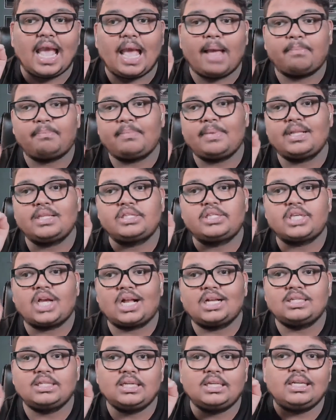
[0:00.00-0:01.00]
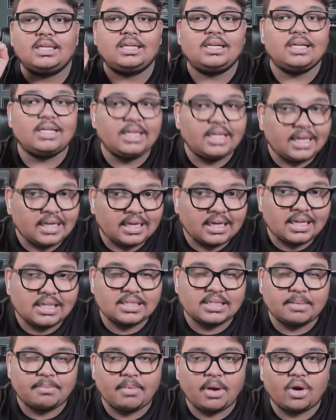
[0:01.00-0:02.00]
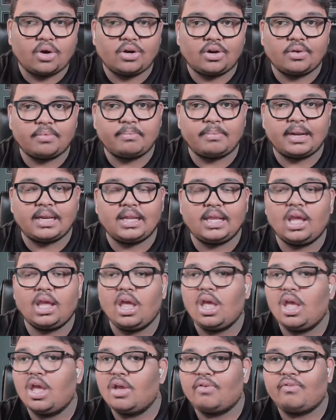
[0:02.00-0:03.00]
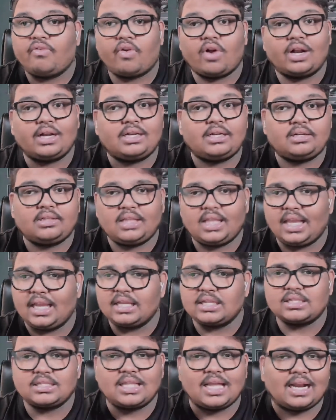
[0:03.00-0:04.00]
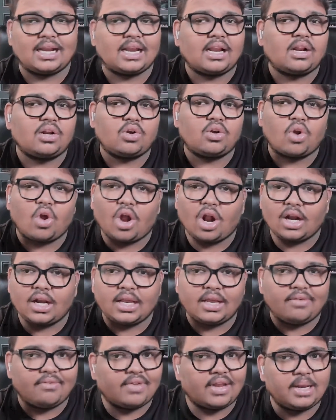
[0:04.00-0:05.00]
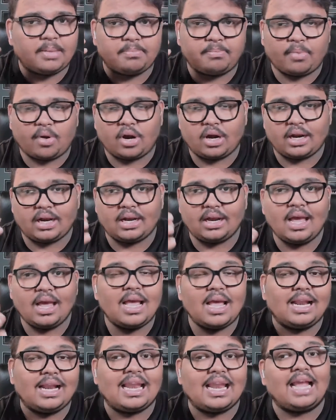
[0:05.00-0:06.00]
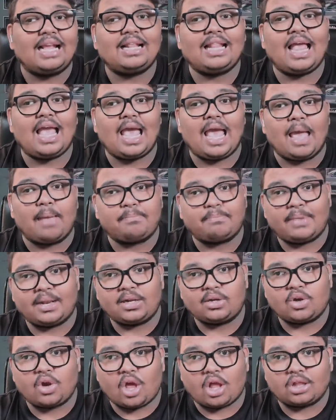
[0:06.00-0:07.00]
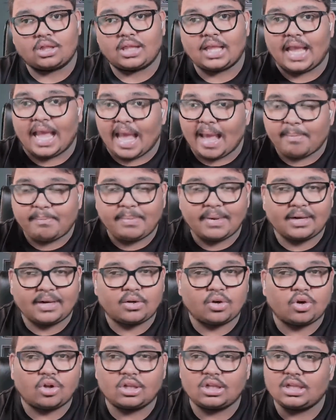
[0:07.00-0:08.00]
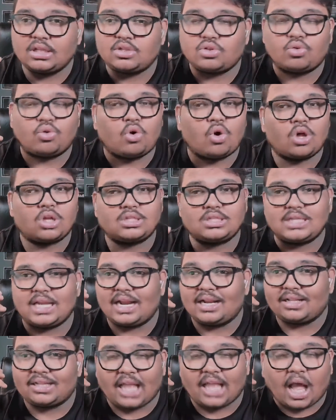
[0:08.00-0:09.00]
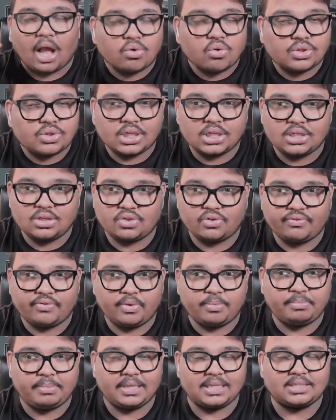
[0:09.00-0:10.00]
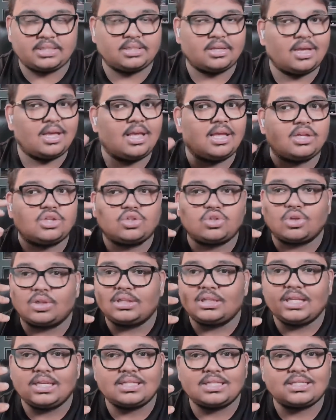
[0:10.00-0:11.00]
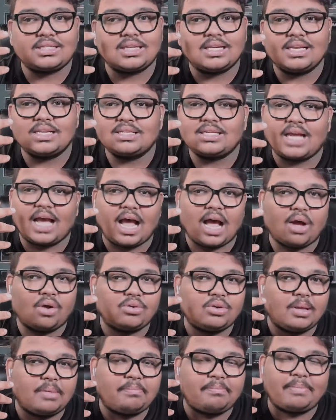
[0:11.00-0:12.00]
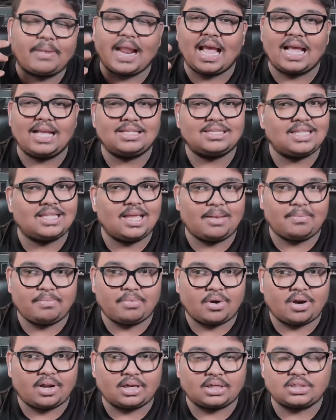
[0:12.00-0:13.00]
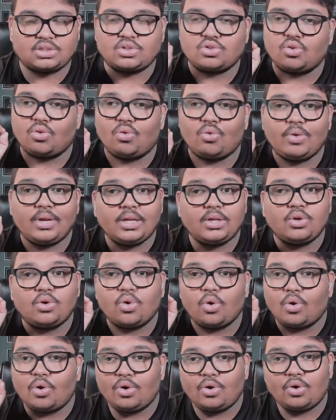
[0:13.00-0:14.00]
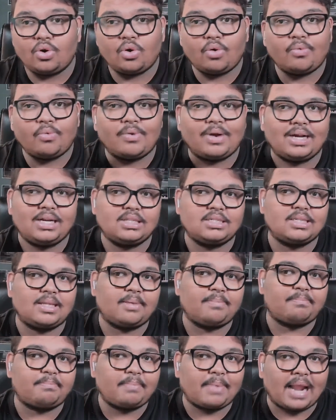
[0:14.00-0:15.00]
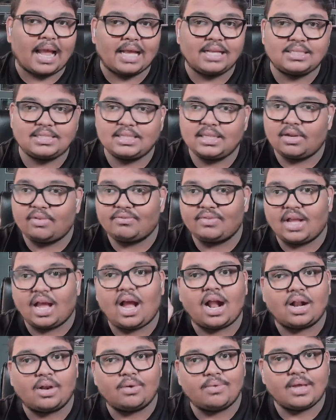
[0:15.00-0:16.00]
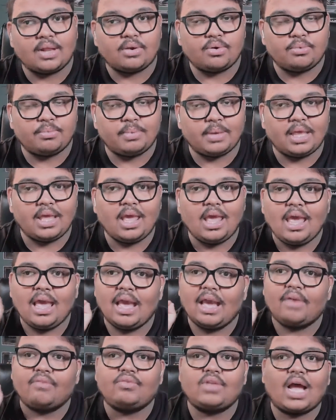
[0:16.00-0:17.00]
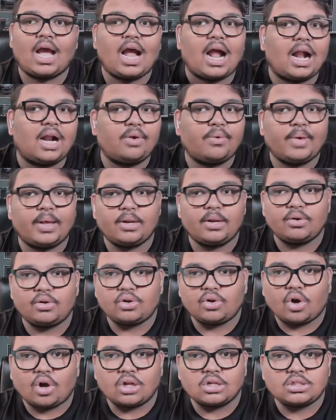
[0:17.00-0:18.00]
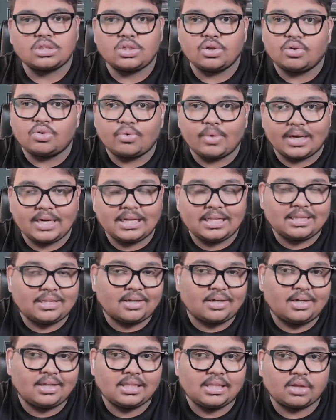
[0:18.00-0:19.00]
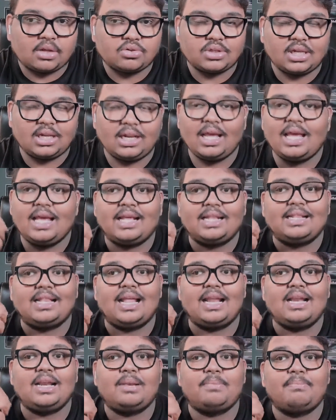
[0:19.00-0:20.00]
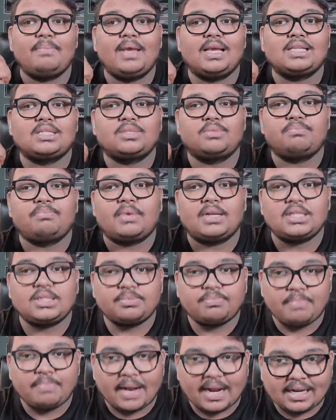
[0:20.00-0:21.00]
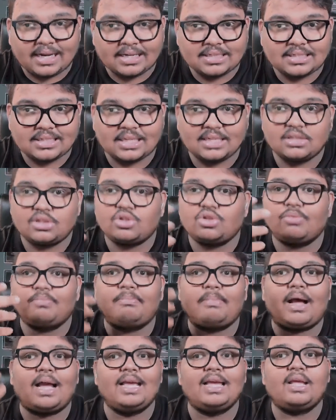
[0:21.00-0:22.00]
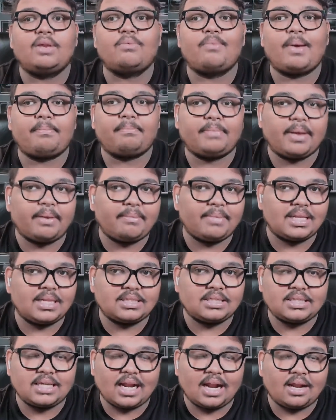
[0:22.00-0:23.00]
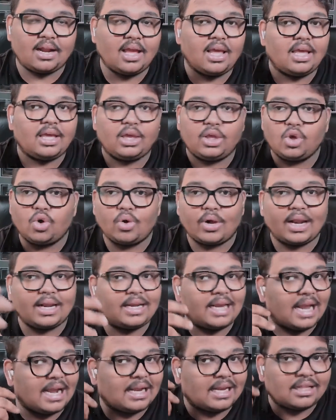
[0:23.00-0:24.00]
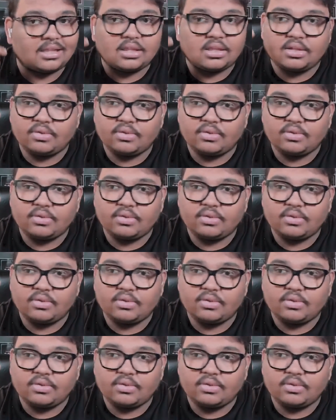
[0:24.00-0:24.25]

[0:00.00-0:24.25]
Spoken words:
Apple charging ridiculous amount of money for things that are not even important, like the Apple cloth. Apple cloth is cost at thousands of rupees. So this is how they price their products. So we don't know what is the pricing of the hardware would be. If the hardware would cost you 20-30,000, then it makes much better sense to buy a webcam instead. You can get a